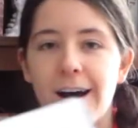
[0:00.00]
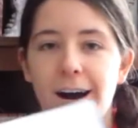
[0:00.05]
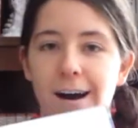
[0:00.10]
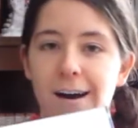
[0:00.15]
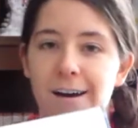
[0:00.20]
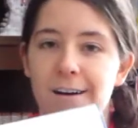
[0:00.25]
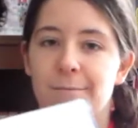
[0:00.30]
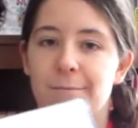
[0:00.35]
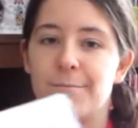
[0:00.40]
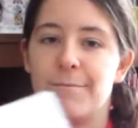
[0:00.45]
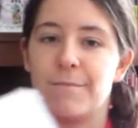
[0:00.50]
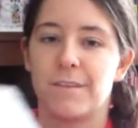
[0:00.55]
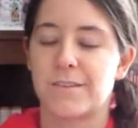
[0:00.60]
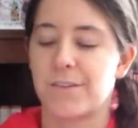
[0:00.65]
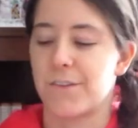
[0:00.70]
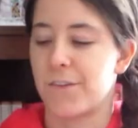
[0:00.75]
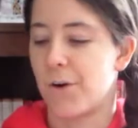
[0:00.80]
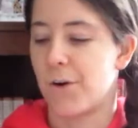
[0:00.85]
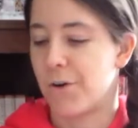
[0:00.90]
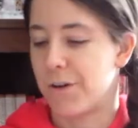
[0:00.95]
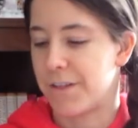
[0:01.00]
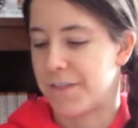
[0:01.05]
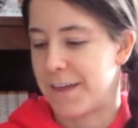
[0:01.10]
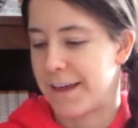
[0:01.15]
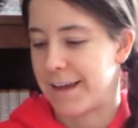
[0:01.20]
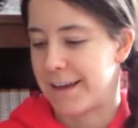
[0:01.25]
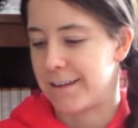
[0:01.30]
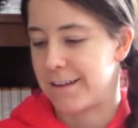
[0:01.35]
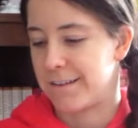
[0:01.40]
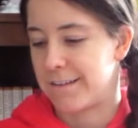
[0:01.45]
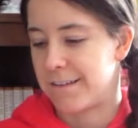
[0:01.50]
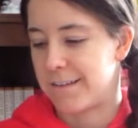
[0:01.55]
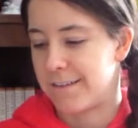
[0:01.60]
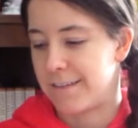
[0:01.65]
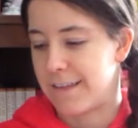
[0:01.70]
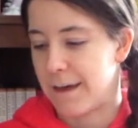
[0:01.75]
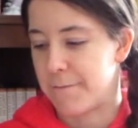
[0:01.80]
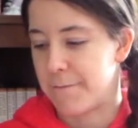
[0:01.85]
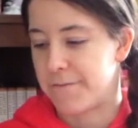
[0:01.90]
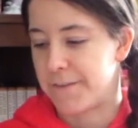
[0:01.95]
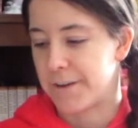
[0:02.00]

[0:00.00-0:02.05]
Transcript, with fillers: Um, so the whole thing is them